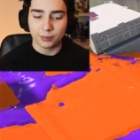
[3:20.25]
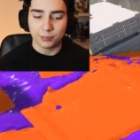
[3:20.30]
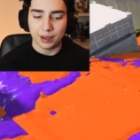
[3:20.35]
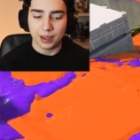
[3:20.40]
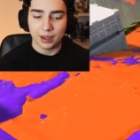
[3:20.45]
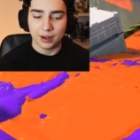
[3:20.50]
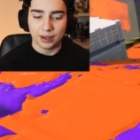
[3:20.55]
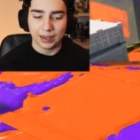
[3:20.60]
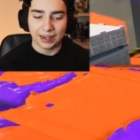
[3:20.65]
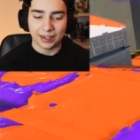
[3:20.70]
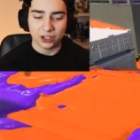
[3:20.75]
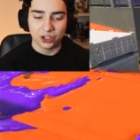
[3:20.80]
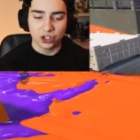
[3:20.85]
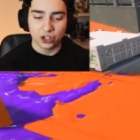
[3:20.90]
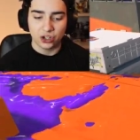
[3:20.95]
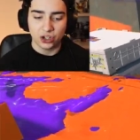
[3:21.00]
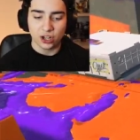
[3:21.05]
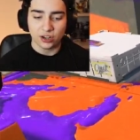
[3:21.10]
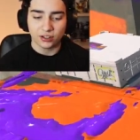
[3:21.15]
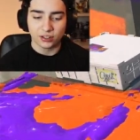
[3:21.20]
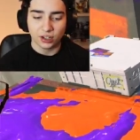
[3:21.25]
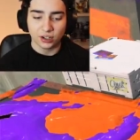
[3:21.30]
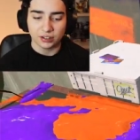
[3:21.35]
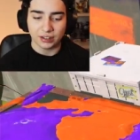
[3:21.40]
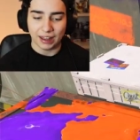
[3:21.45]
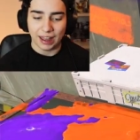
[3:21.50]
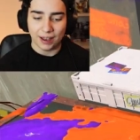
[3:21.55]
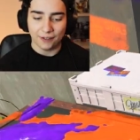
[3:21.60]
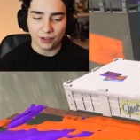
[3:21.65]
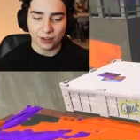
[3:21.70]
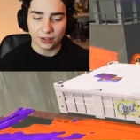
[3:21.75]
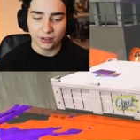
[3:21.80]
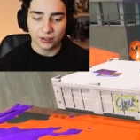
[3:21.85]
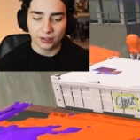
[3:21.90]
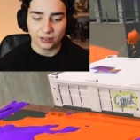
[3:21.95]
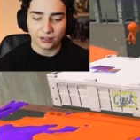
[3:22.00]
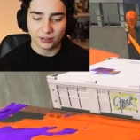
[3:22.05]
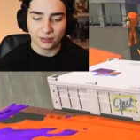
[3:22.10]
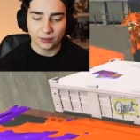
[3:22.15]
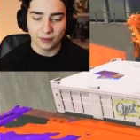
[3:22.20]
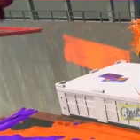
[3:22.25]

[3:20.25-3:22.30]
man. Like, just look at the evidence.